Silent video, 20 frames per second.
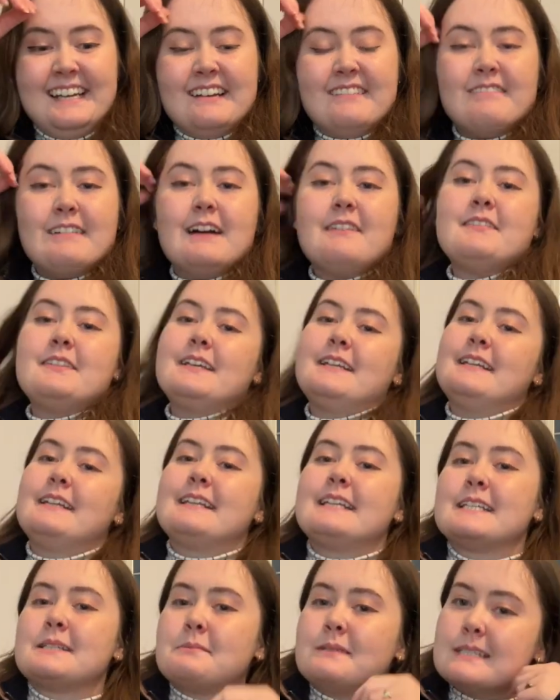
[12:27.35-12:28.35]
rather than
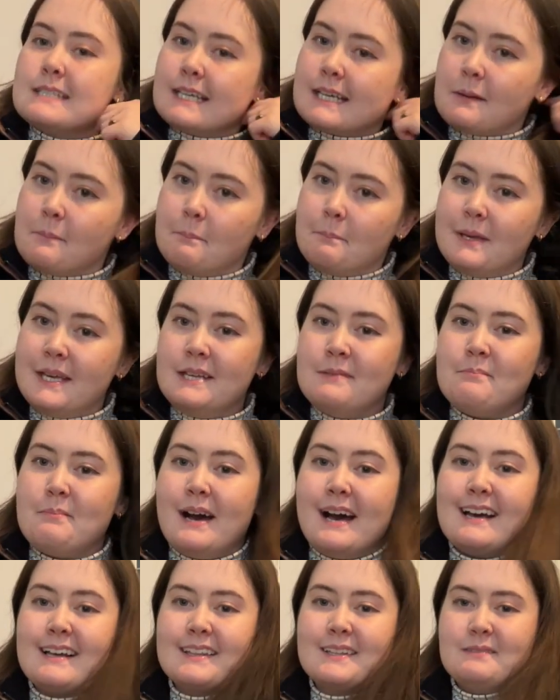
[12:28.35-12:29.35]
this one's like a bean
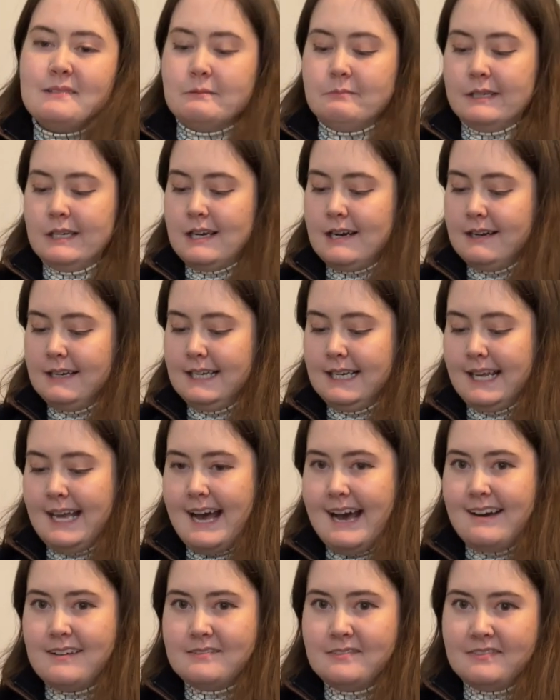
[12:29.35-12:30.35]
bag, the one we currently
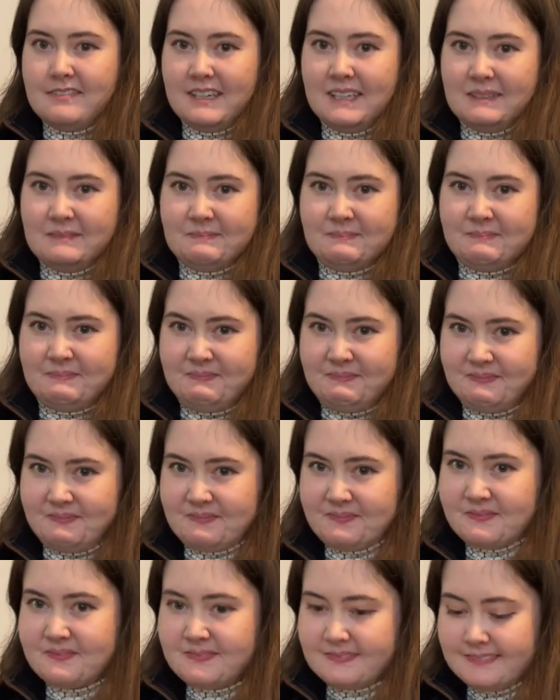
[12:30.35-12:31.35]
have.
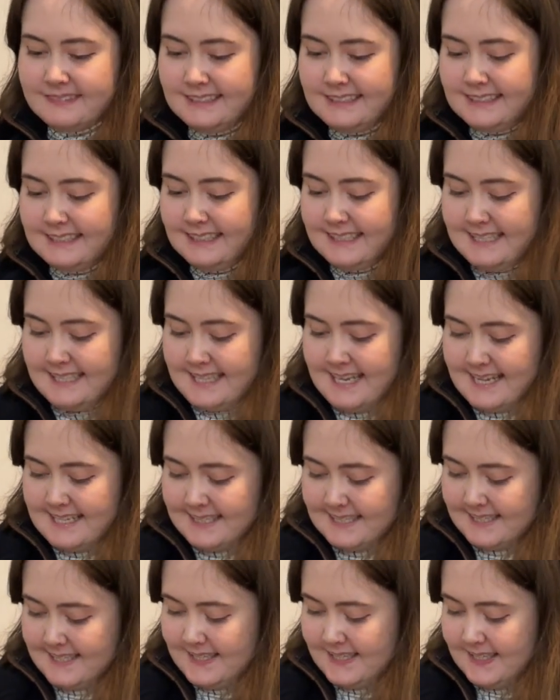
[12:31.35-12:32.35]

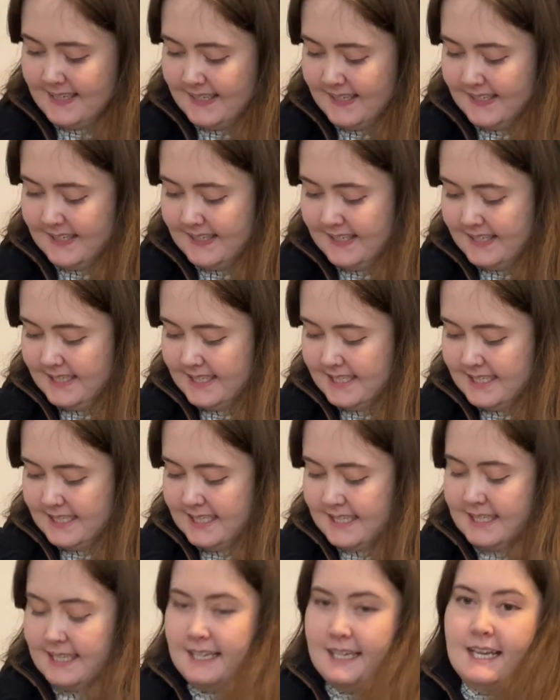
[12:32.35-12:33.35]
That's good.
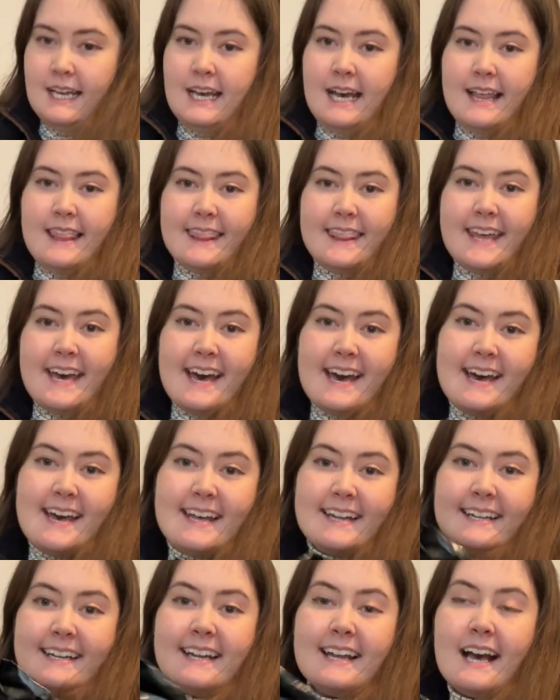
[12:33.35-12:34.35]

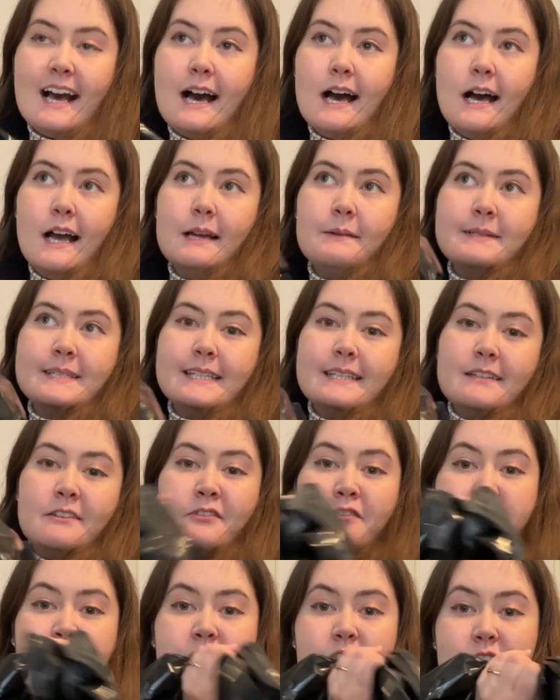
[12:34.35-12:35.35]
Then I was in the
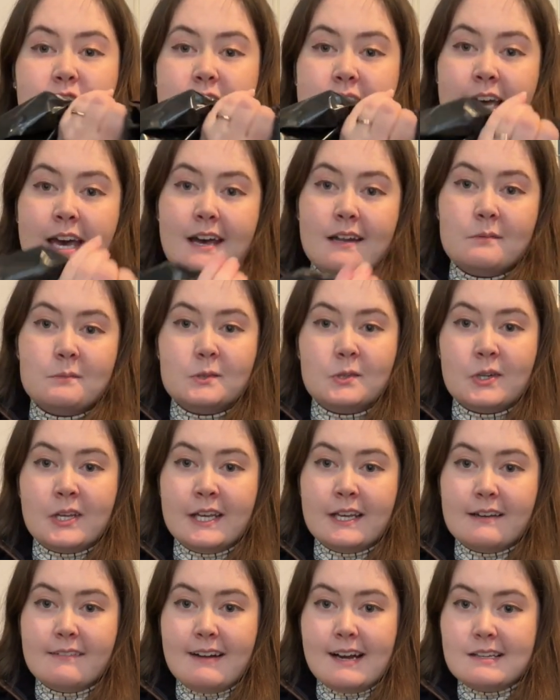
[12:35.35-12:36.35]
food tent
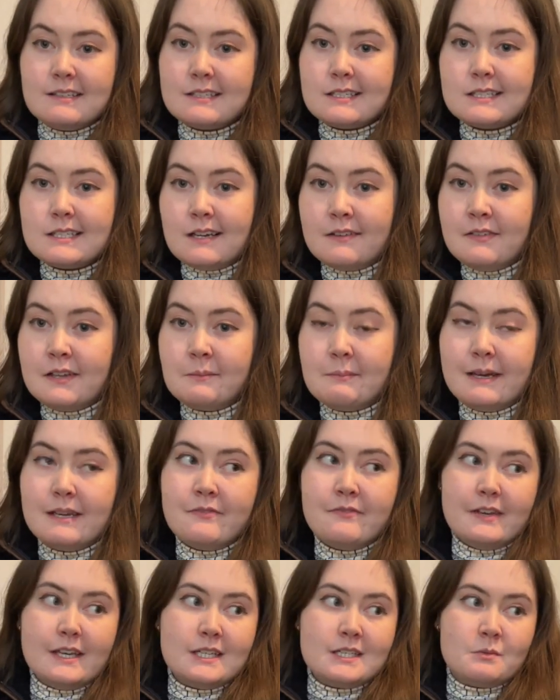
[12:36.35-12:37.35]
walking around stuffing my
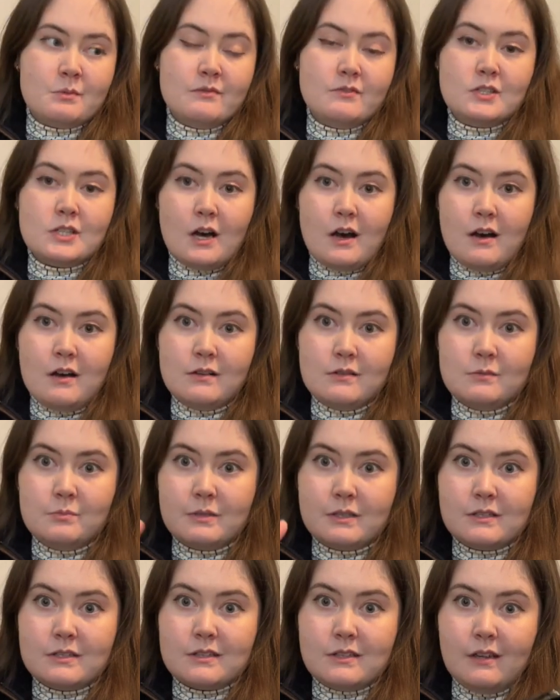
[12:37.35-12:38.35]
face with Dahl
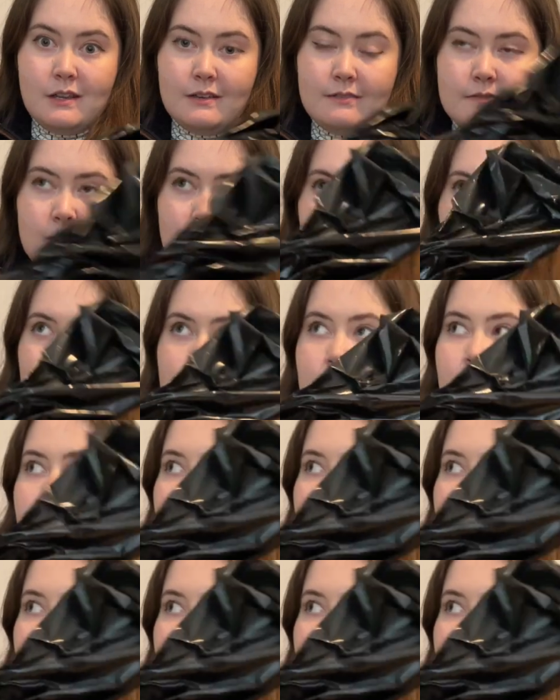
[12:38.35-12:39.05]
because I love Dahl.